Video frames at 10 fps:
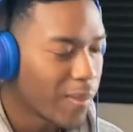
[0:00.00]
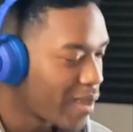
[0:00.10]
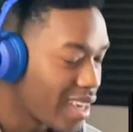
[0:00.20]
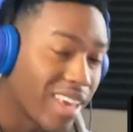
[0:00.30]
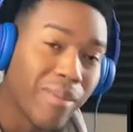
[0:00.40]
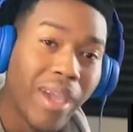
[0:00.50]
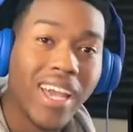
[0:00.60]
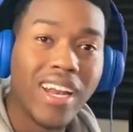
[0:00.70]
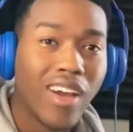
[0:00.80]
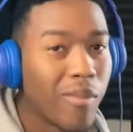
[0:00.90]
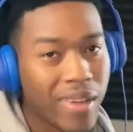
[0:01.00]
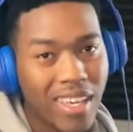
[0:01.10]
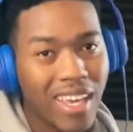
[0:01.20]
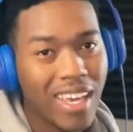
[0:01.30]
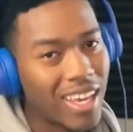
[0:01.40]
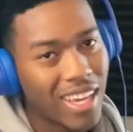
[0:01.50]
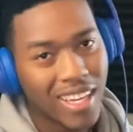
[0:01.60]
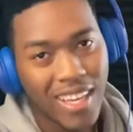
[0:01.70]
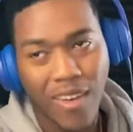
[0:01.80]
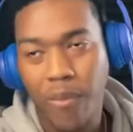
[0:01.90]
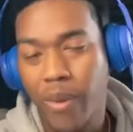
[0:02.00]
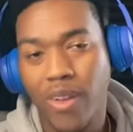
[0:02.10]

he made it out, but he ain't getting out, bro.